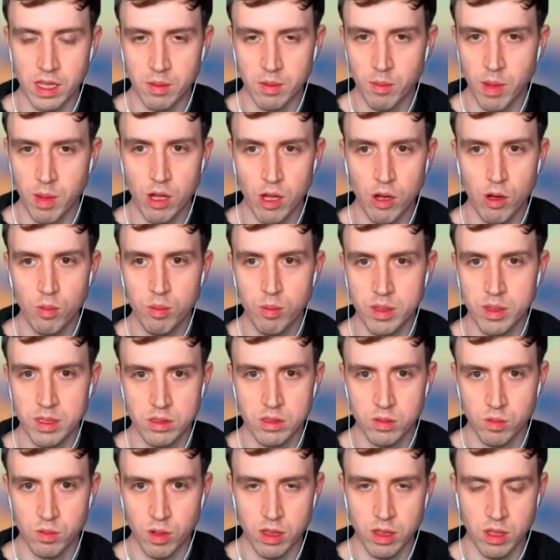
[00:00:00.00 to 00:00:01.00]
My hope
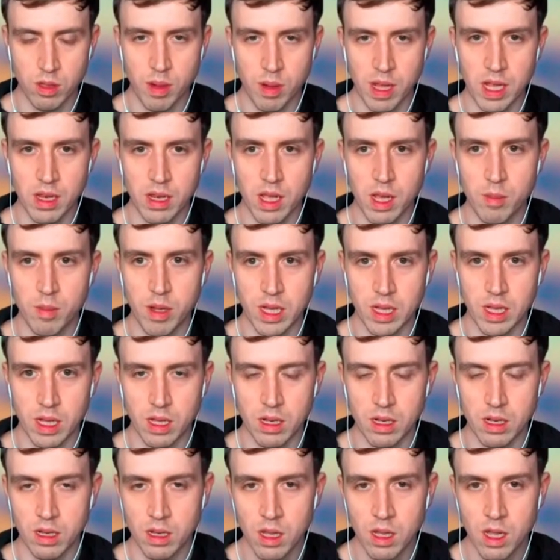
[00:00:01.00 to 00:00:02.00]
is with the pandemic
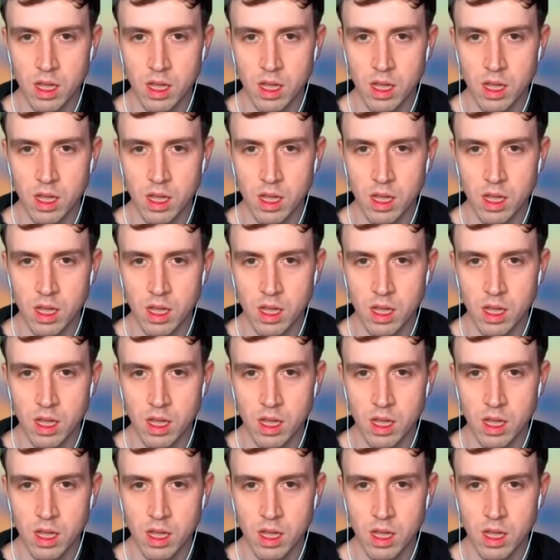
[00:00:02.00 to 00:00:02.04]
and